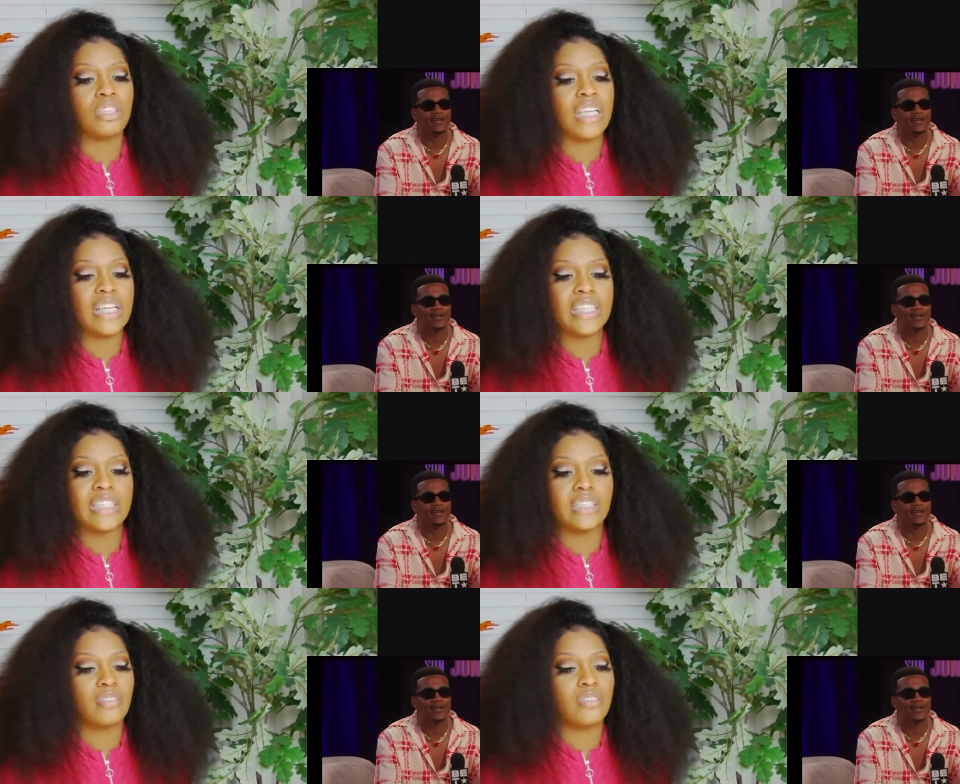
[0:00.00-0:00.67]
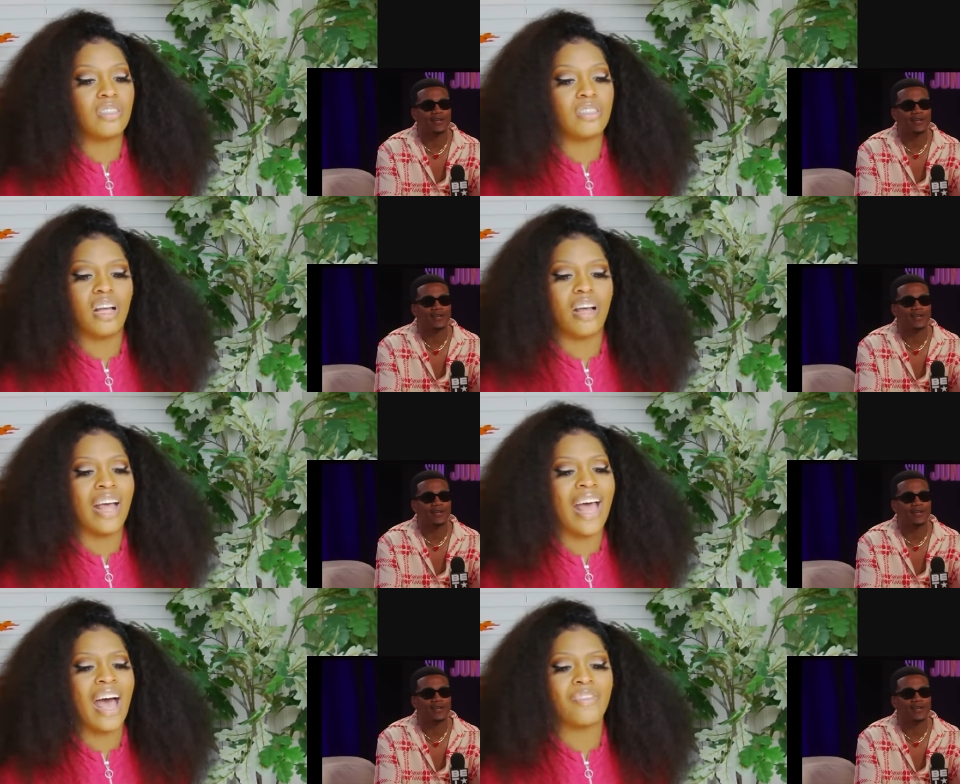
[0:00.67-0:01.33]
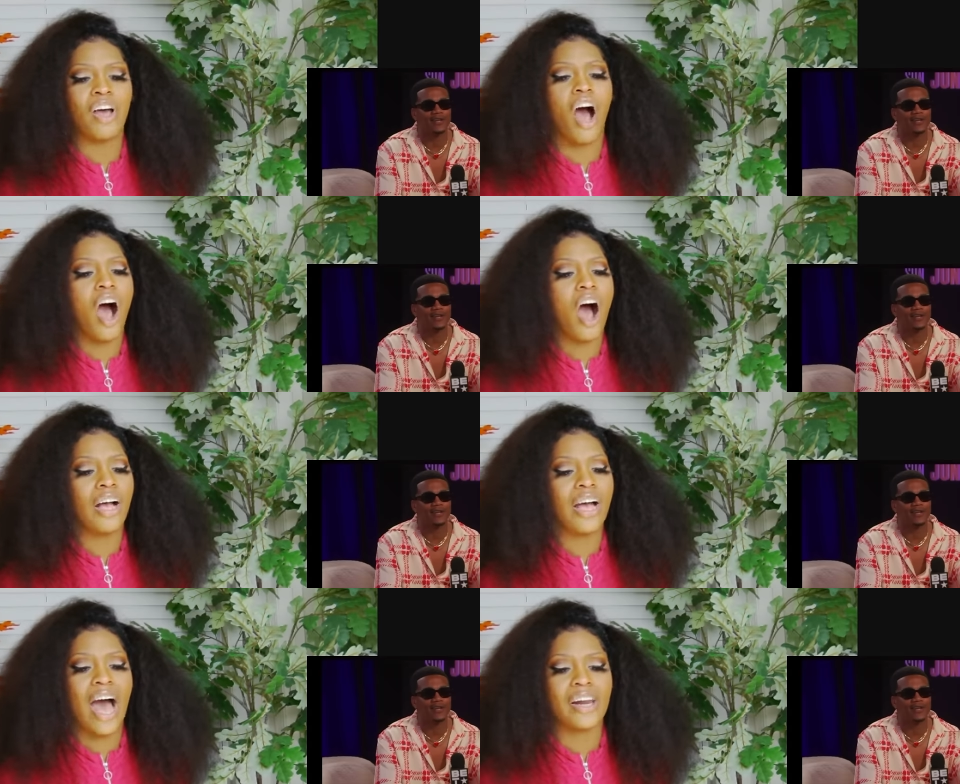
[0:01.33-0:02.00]
Speaker 1: just having
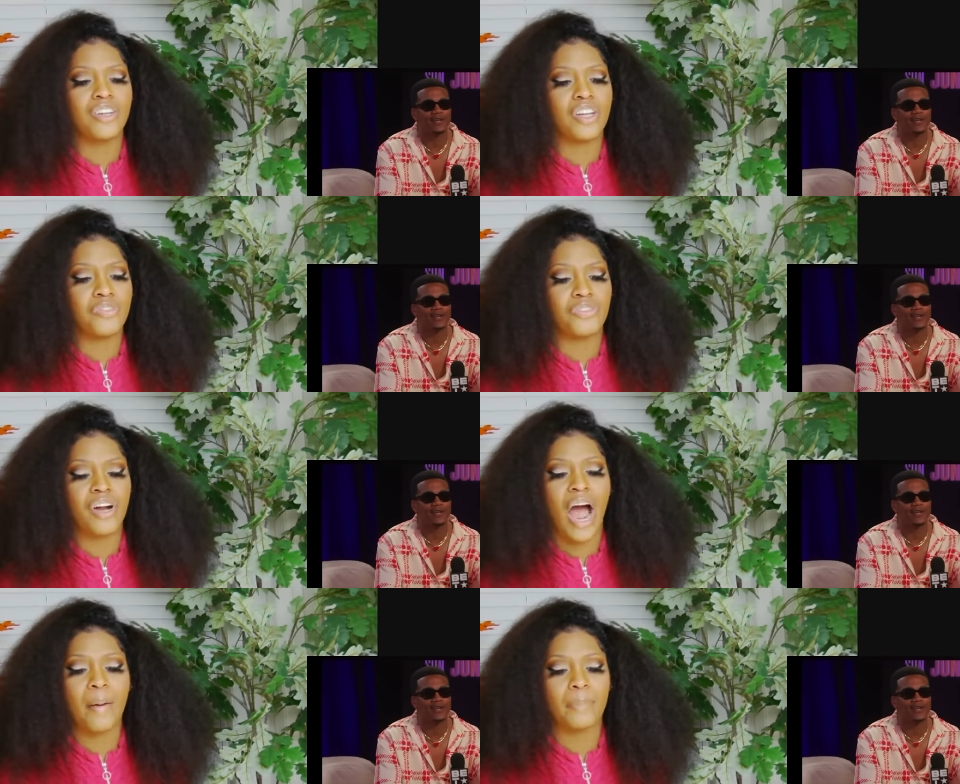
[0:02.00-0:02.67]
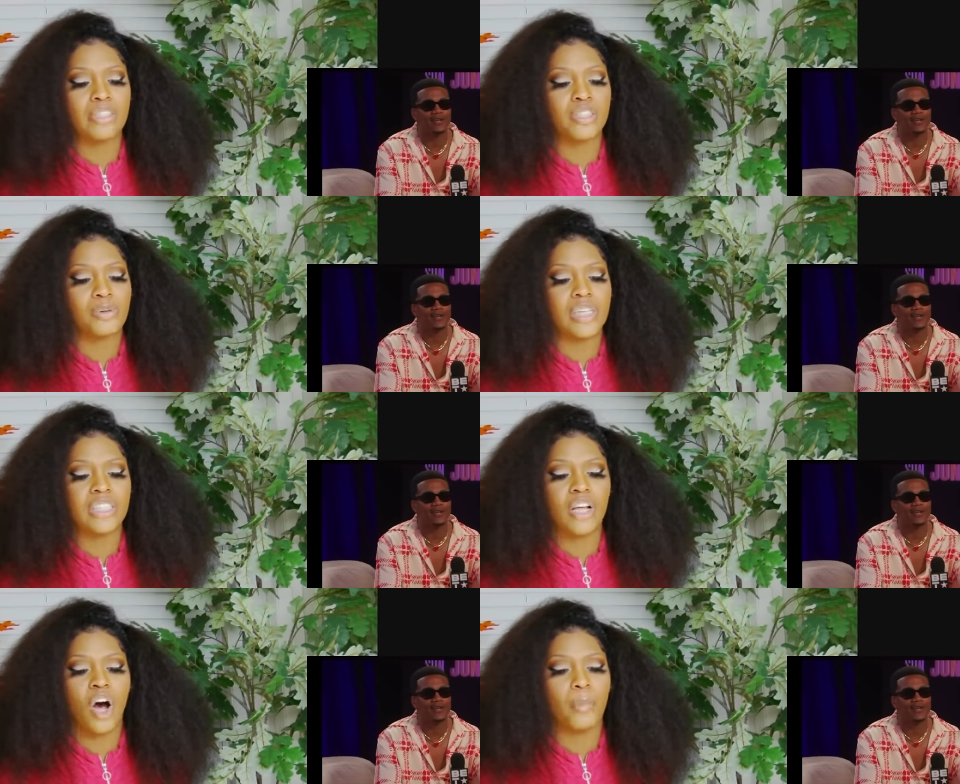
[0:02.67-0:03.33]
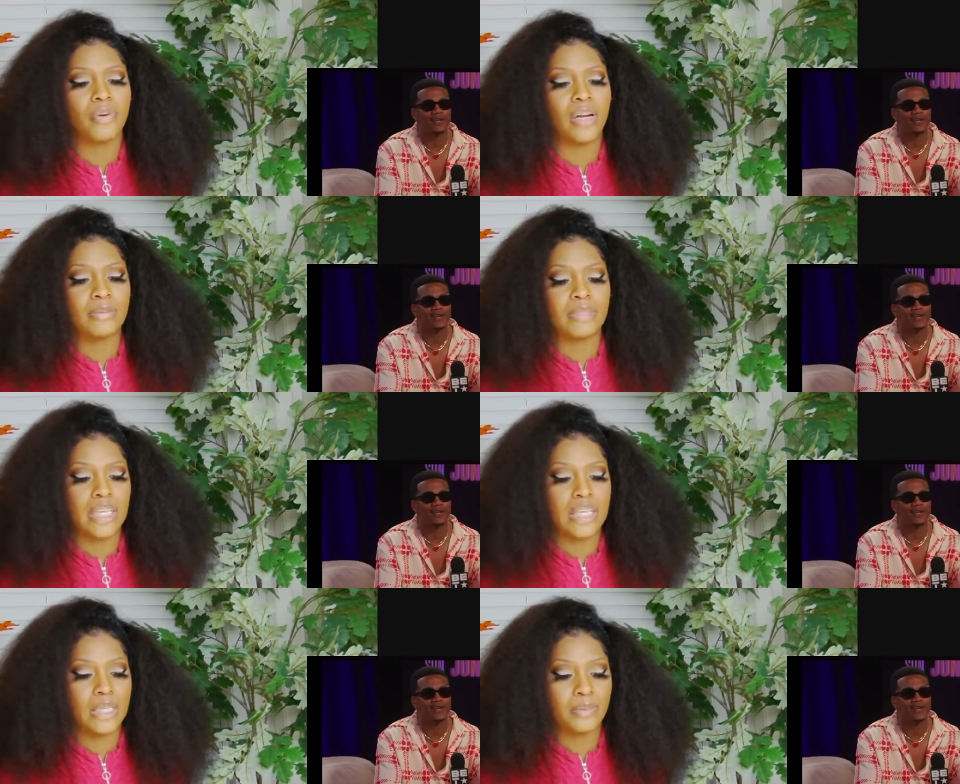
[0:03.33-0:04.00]
all kind of different opportunities open up to
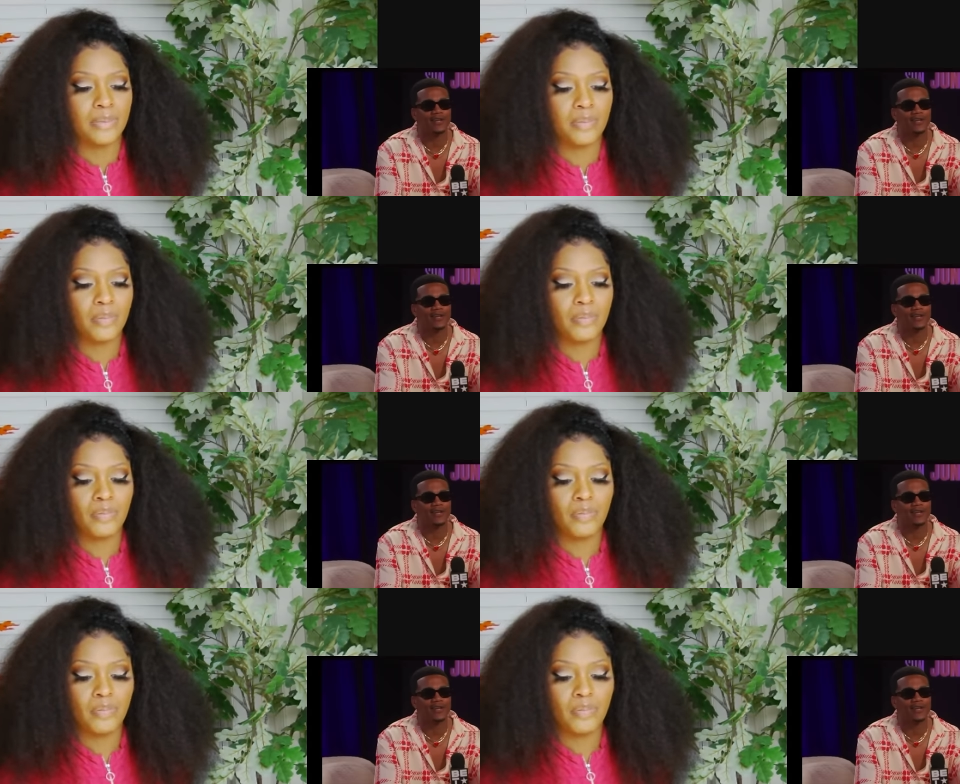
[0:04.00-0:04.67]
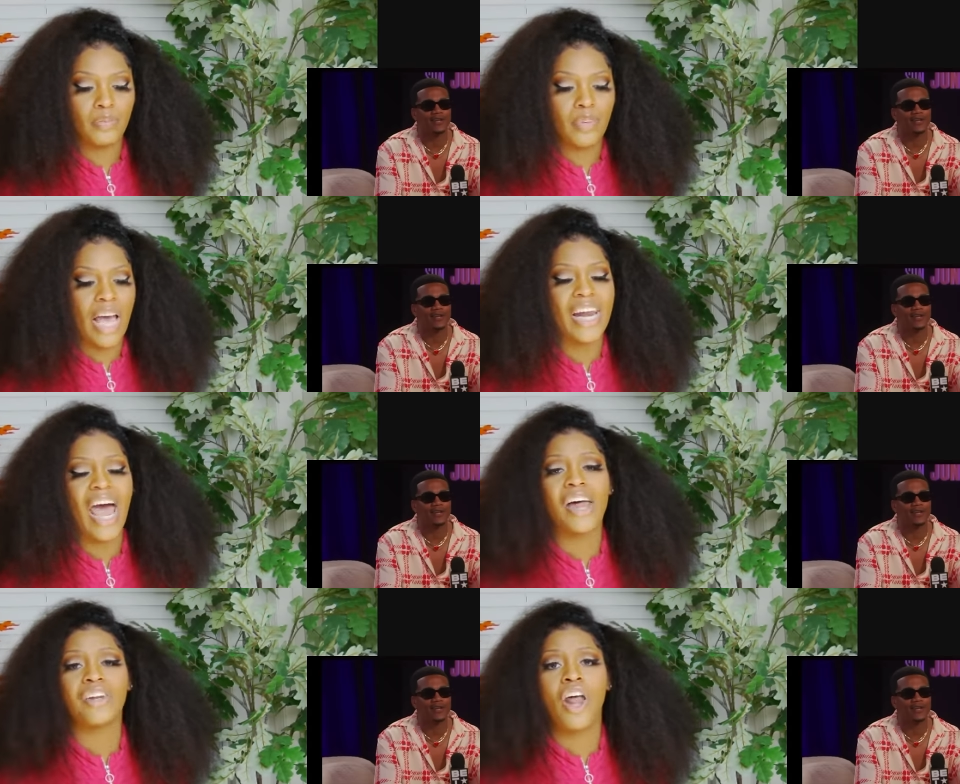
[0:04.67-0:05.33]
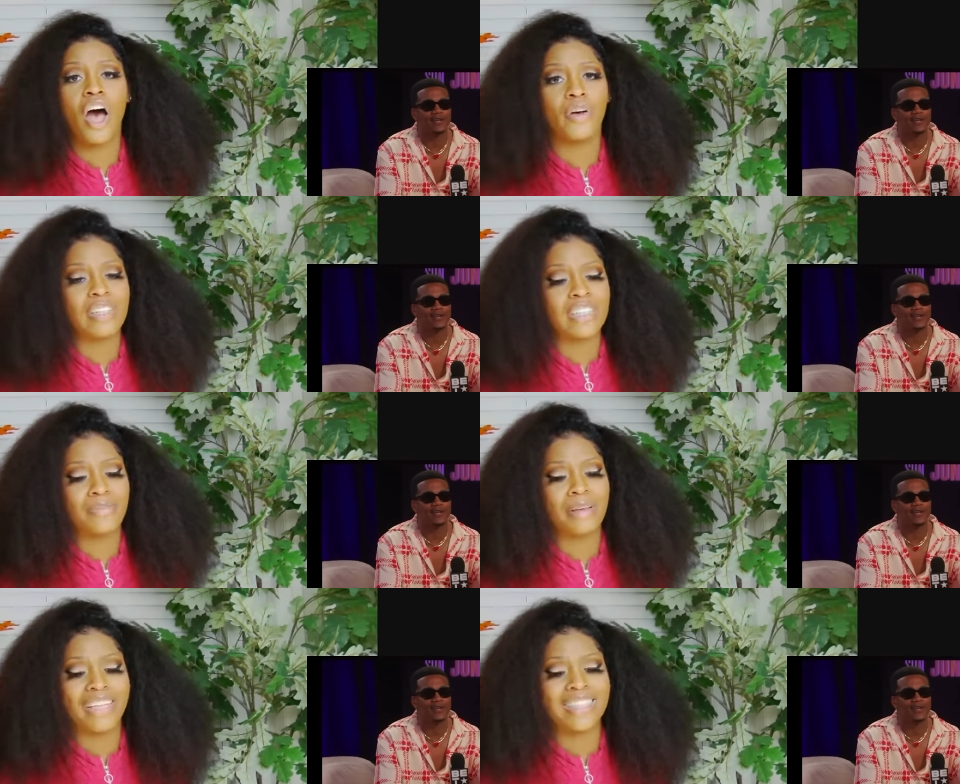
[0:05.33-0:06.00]
him. And I know this
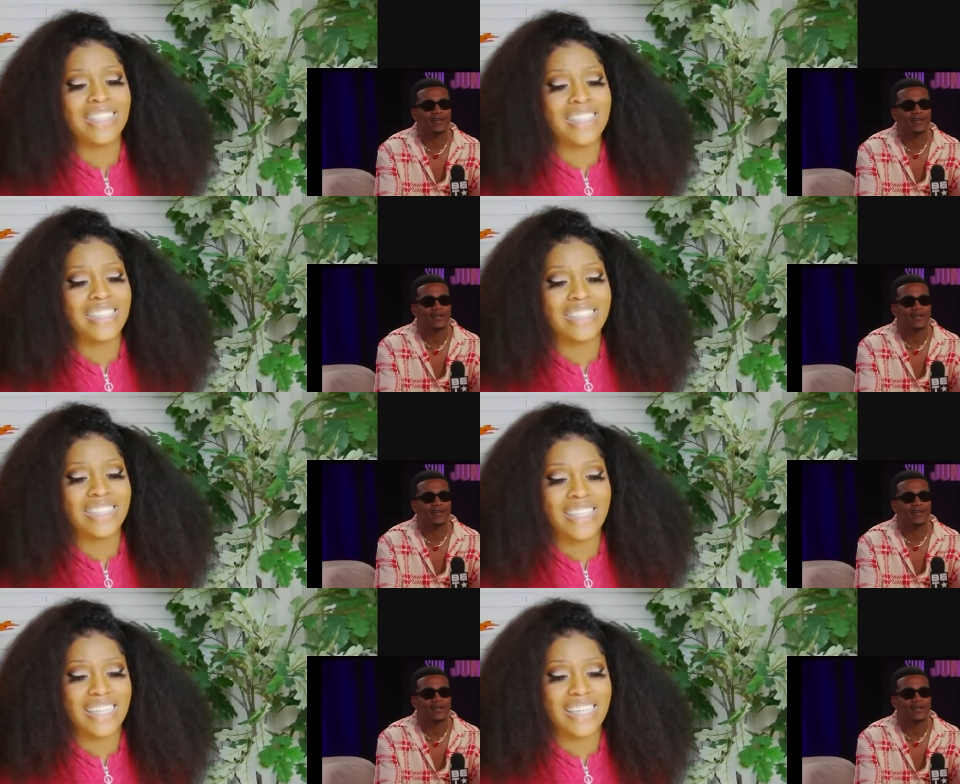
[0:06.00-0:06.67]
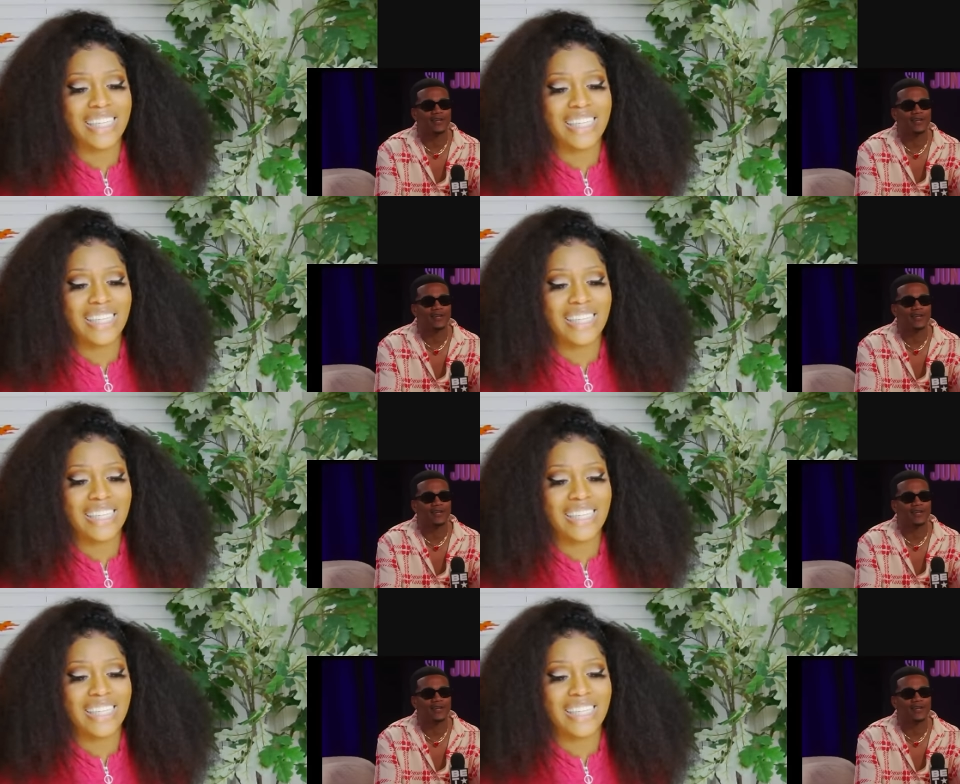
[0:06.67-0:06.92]
is making Tia sick.